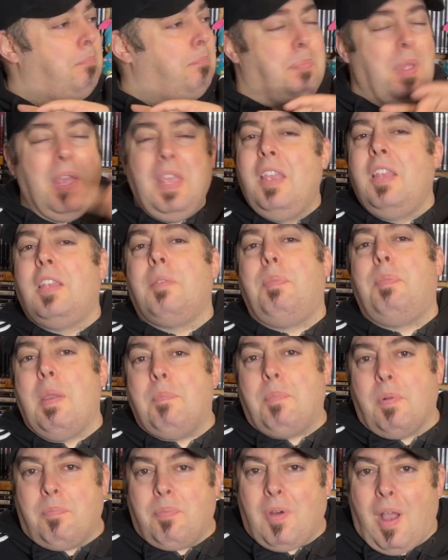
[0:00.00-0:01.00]
billions of
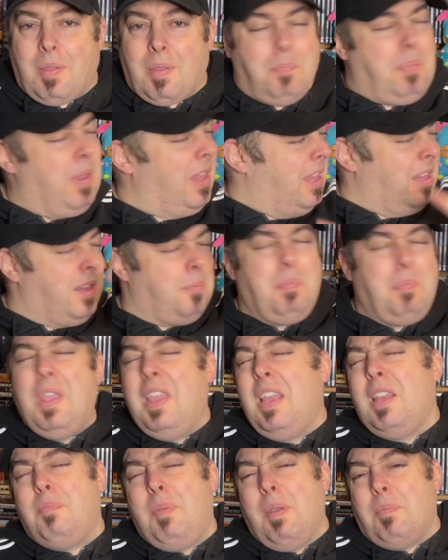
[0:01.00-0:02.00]
people, probably billions,
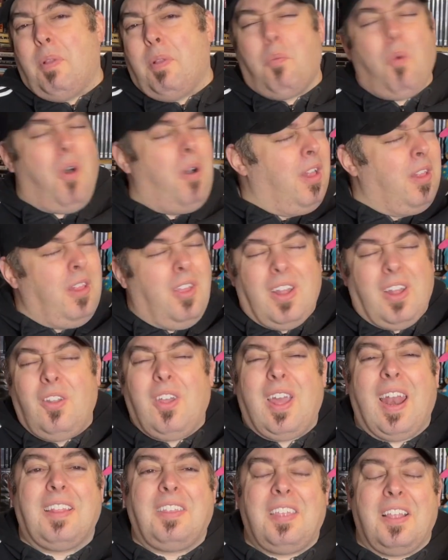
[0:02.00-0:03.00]
billions of people look,
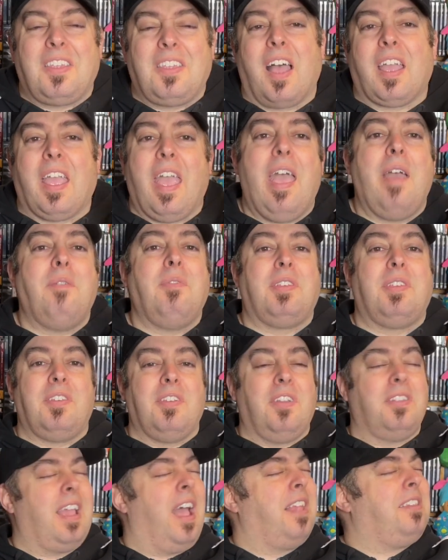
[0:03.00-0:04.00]
looking at TikTok every
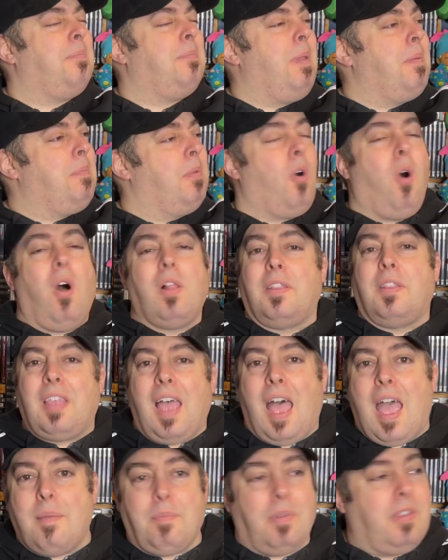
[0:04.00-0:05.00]
single day. I see people all the
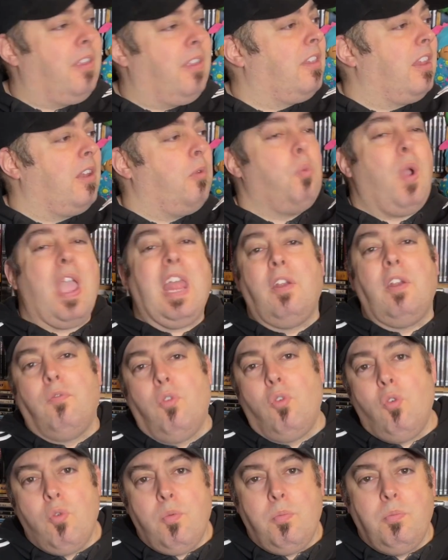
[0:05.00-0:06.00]
time. Is, it in waiting
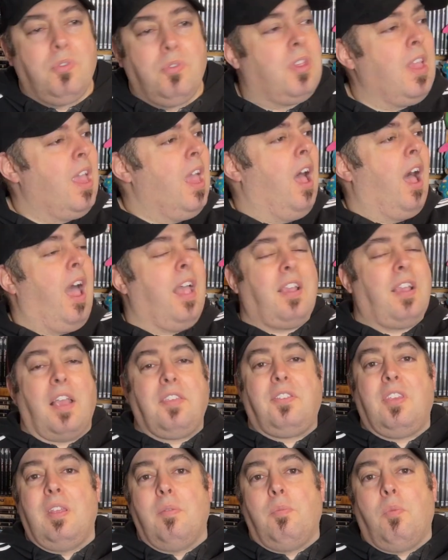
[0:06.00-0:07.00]
rooms? I, I
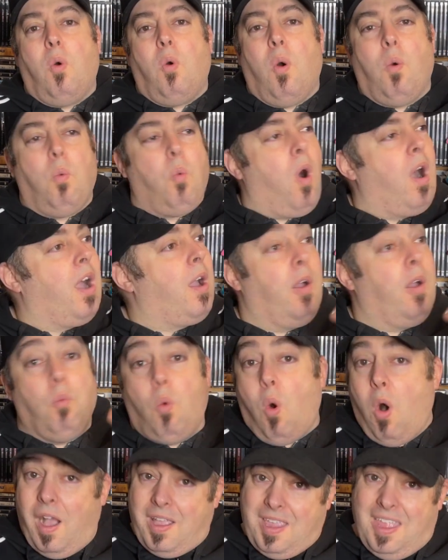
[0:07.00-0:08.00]
see them walk
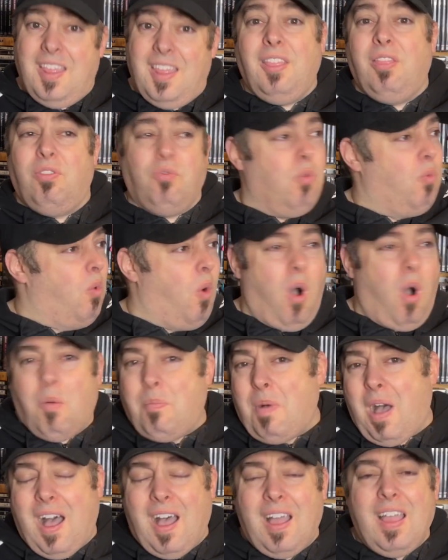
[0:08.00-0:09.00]
walk in through
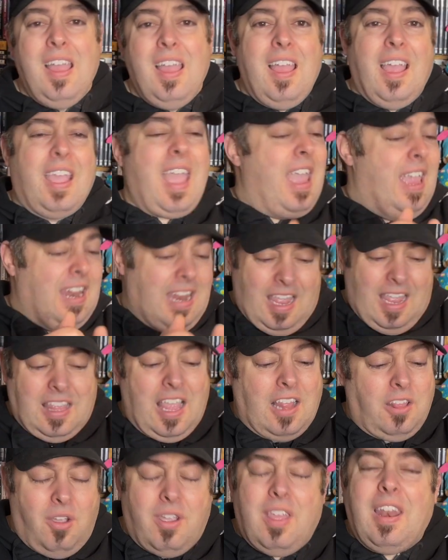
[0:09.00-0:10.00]
Walmart. Okay, and they,
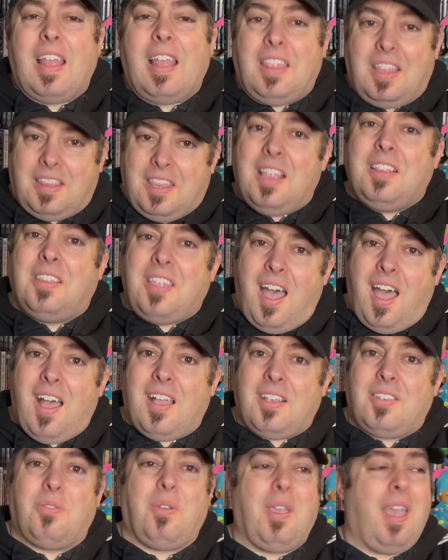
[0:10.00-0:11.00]
they looking at the
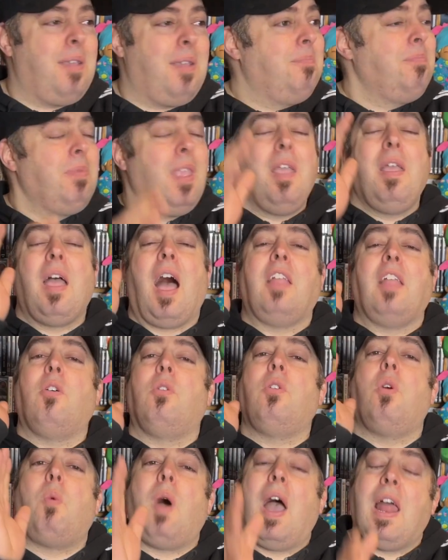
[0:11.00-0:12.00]
TikToks. Okay. I don't
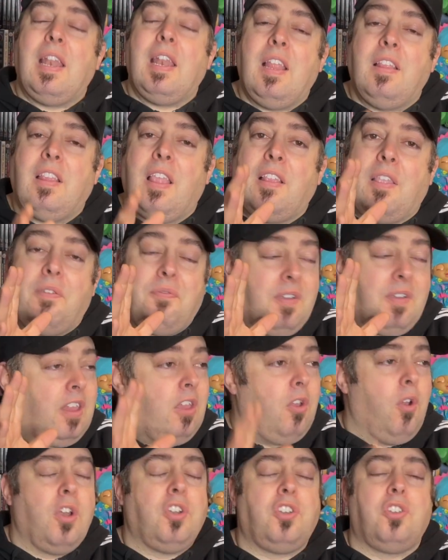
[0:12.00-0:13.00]
know why they, they, they, feel
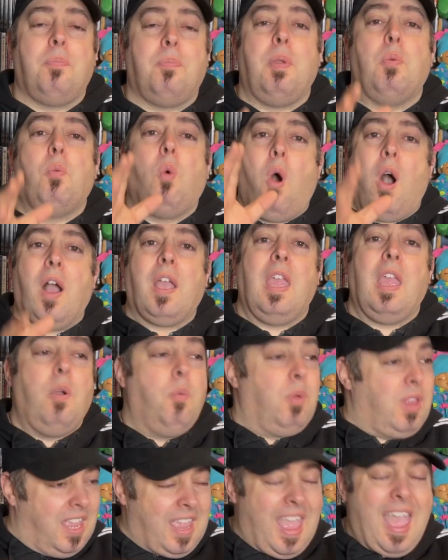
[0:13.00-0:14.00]
the urge to be walking
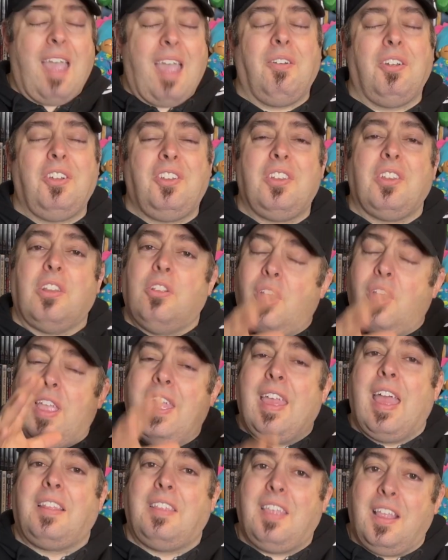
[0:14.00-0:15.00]
with the carriages and
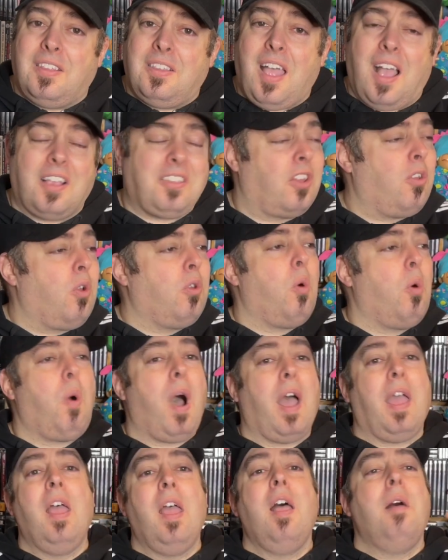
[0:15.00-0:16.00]
looking at TikToks. I don't know
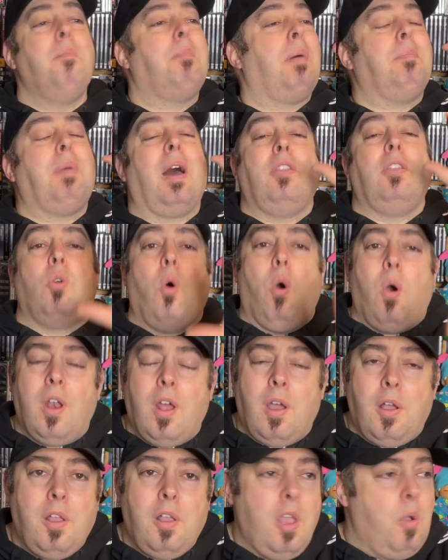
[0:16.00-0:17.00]
why. My, my
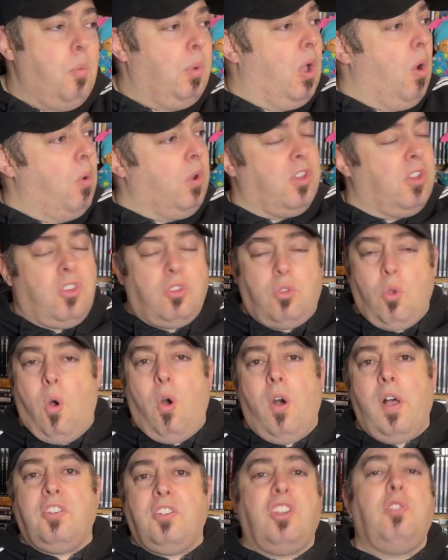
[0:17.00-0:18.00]
daughter, we go to
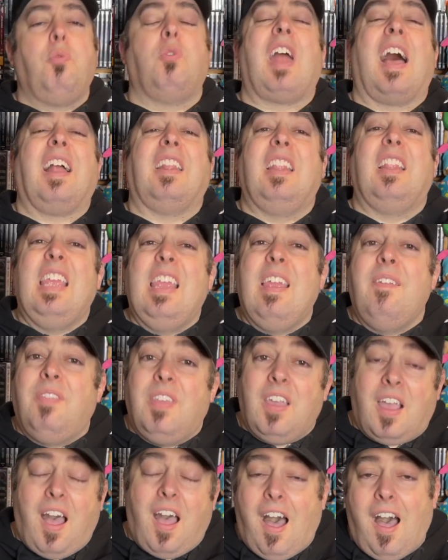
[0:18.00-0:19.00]
stores. She will not leave
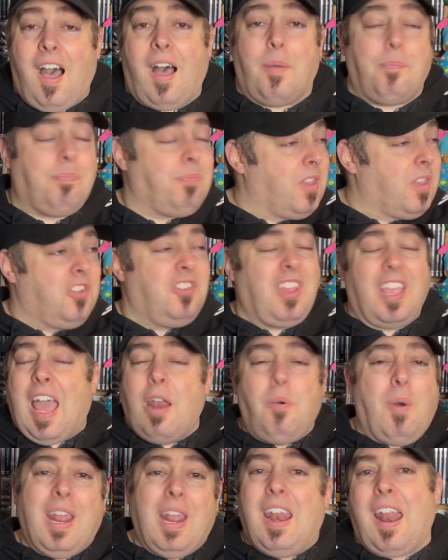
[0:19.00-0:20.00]
the car. She's like, I
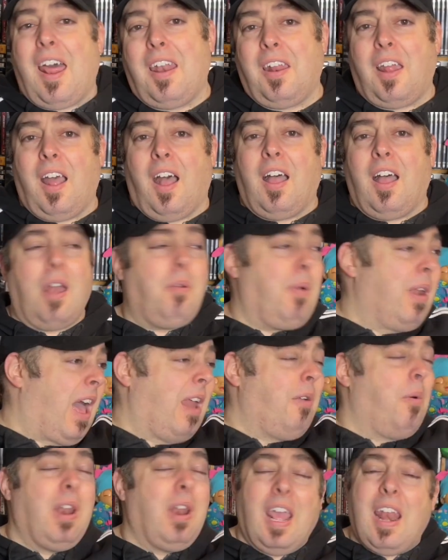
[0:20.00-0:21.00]
don't want to get out of the car. I don't. I
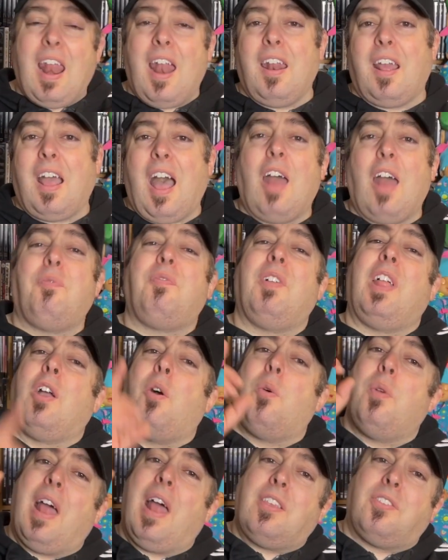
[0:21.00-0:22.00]
don't want to get out of the car. I don't feel like
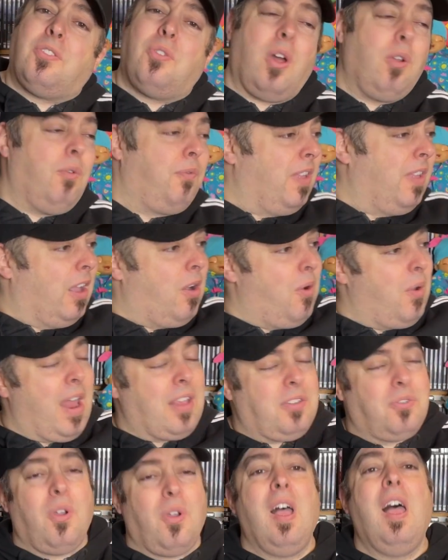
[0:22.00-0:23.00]
going to that store. I don't feel like going to that
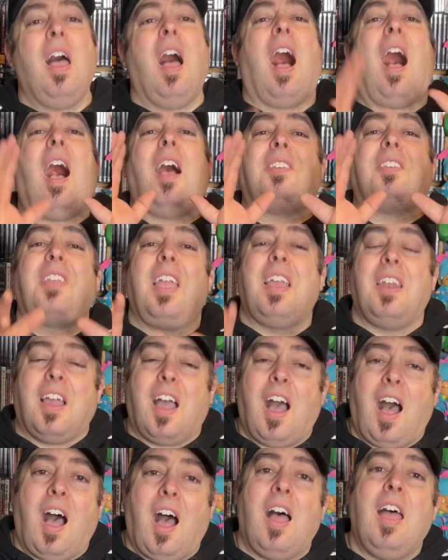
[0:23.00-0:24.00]
store. I'll stay in the
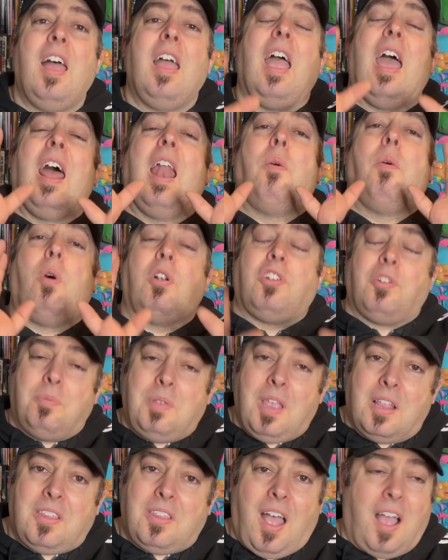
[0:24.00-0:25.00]
car and I'll watch some
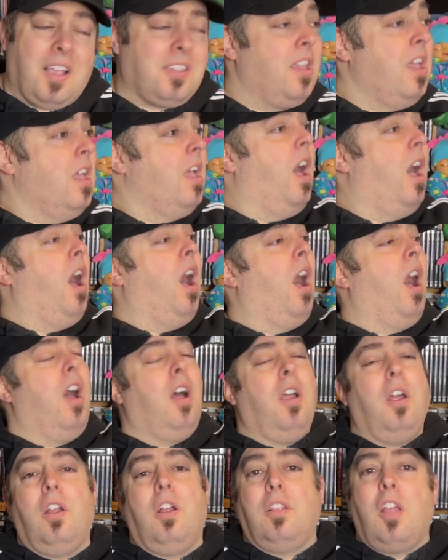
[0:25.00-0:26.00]
TikToks. Uh,
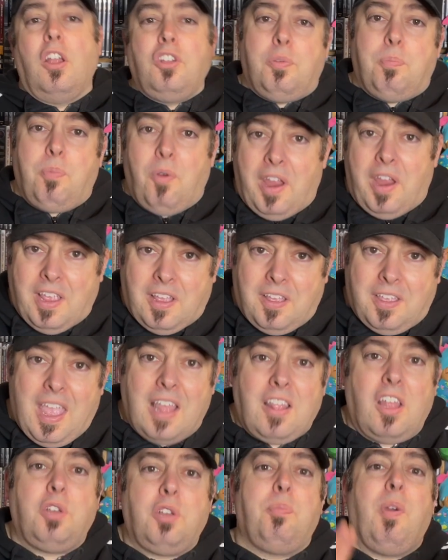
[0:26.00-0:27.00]
lunch break. Okay,
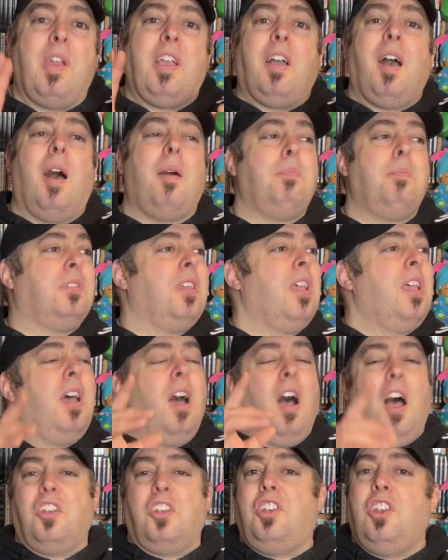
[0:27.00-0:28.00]
lunch break comes.
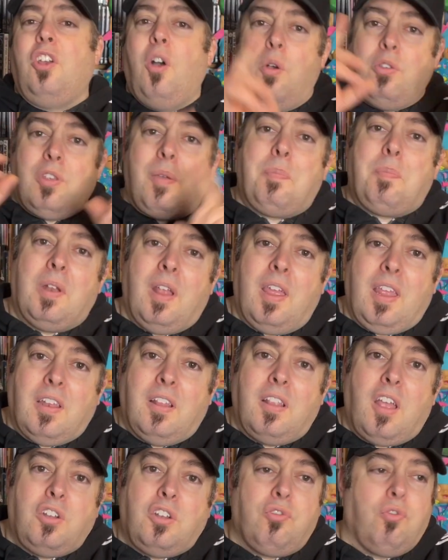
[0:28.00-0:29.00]
Uh, she goes up in, in the
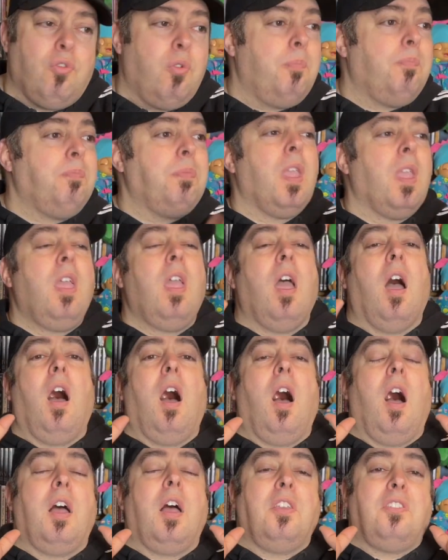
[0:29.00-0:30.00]
lunchroom
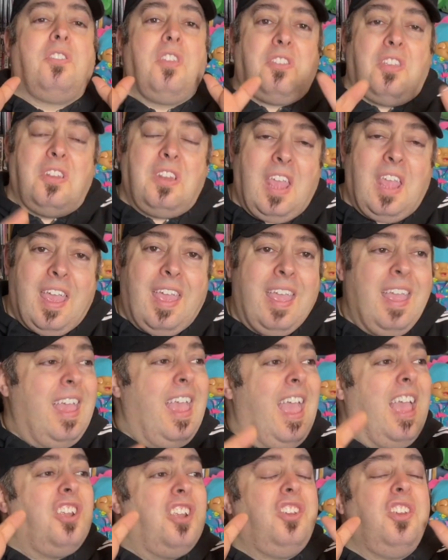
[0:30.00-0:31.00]
uh, sits in there
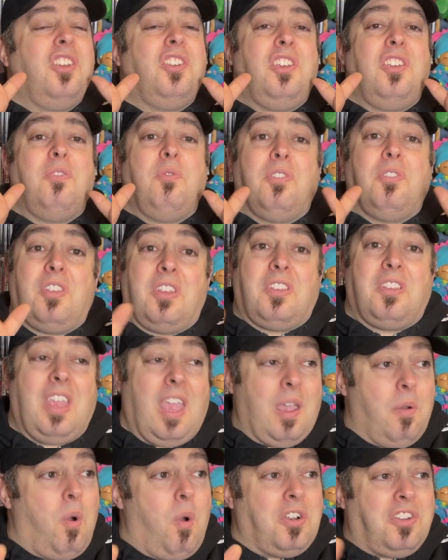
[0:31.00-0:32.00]
and she, she sits
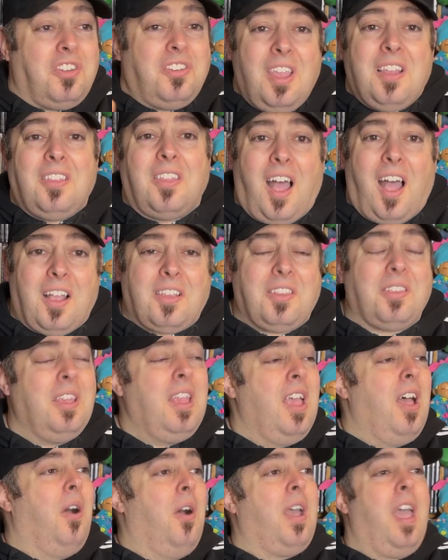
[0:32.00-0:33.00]
there and watches TikToks.
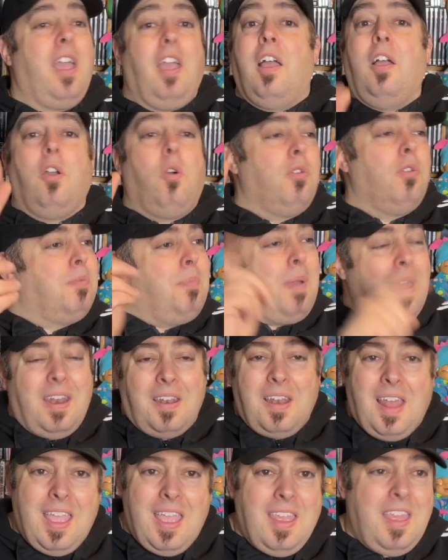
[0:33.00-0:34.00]
Okay, goes to bed at
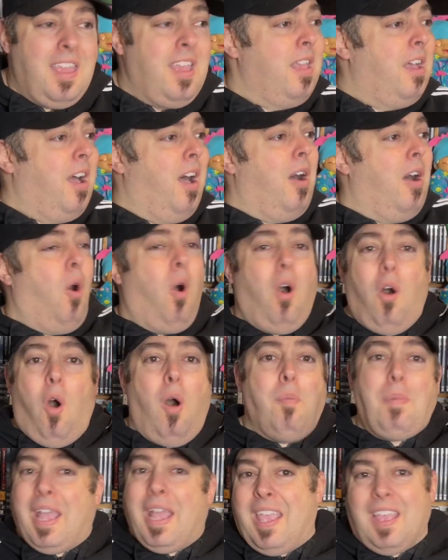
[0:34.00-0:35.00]
night. Uh, all,
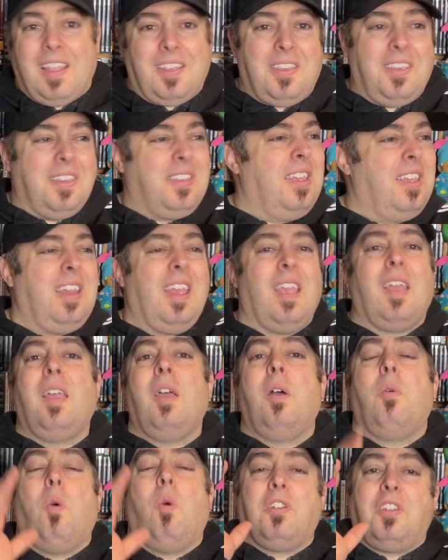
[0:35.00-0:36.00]
all, my kids sitting there
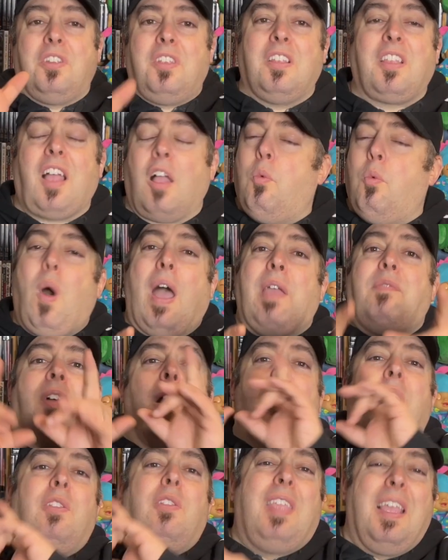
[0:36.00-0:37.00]
watching TikTok. Wife
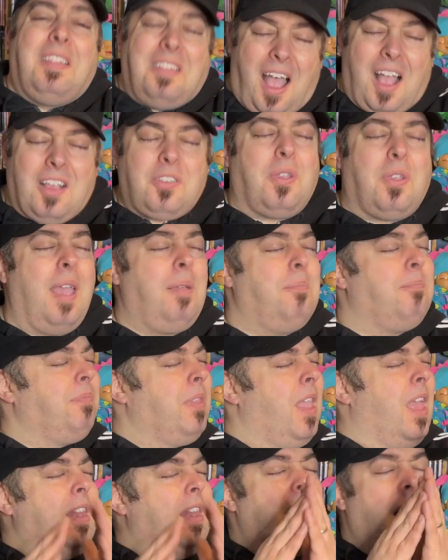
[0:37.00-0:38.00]
TikToks. Okay,
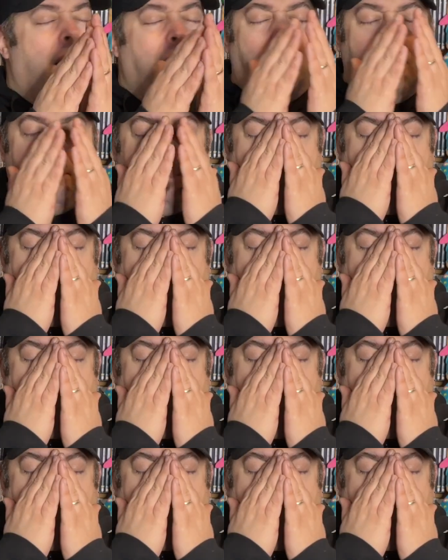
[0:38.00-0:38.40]
now